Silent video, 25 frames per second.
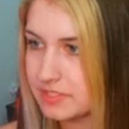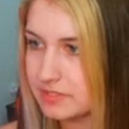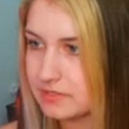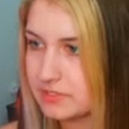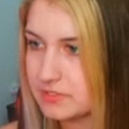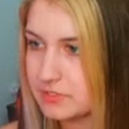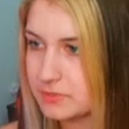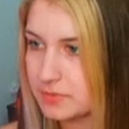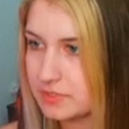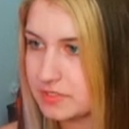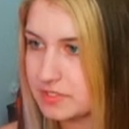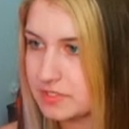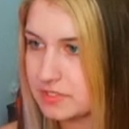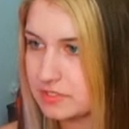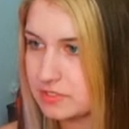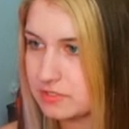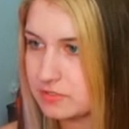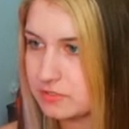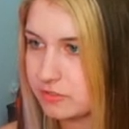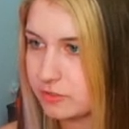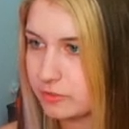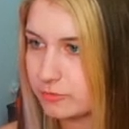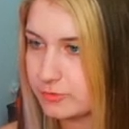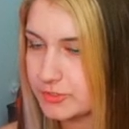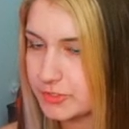this one since it's
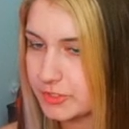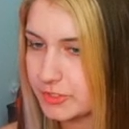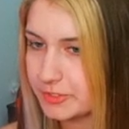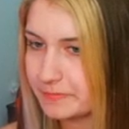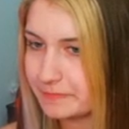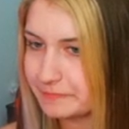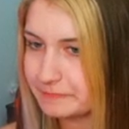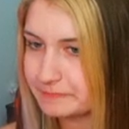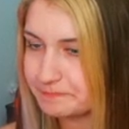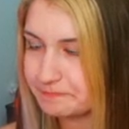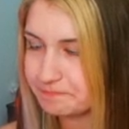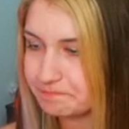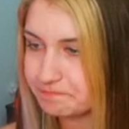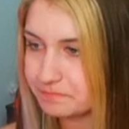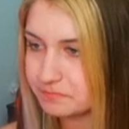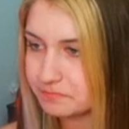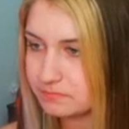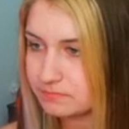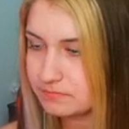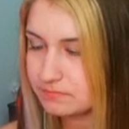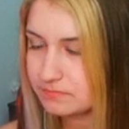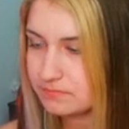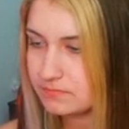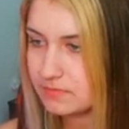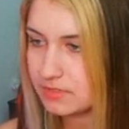closer.
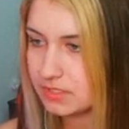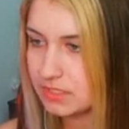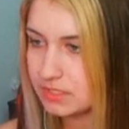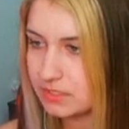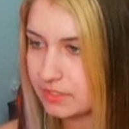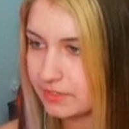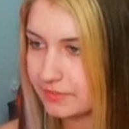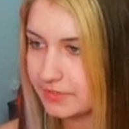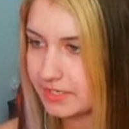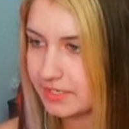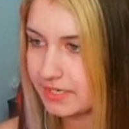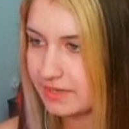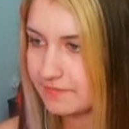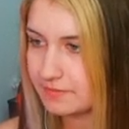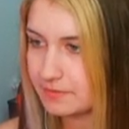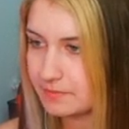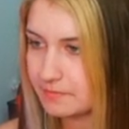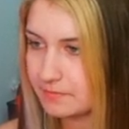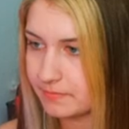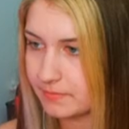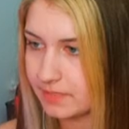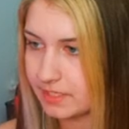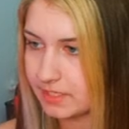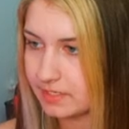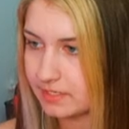Now that I have
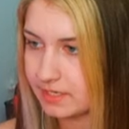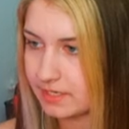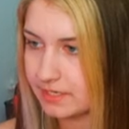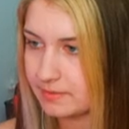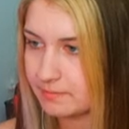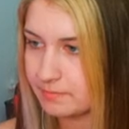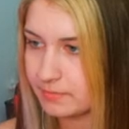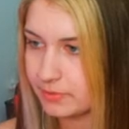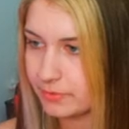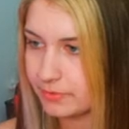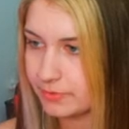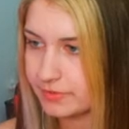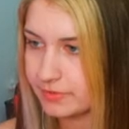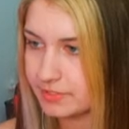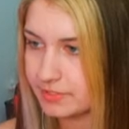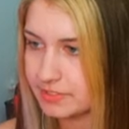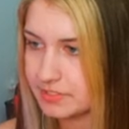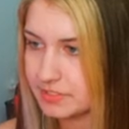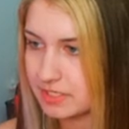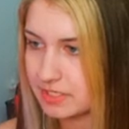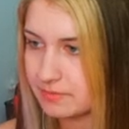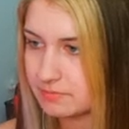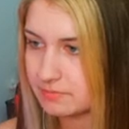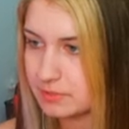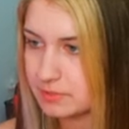them, like, kind of both in the
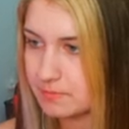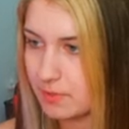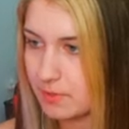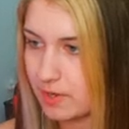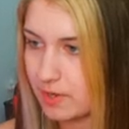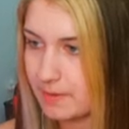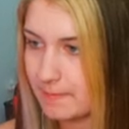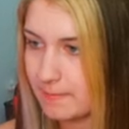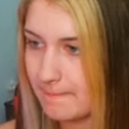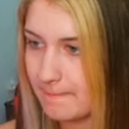same spot.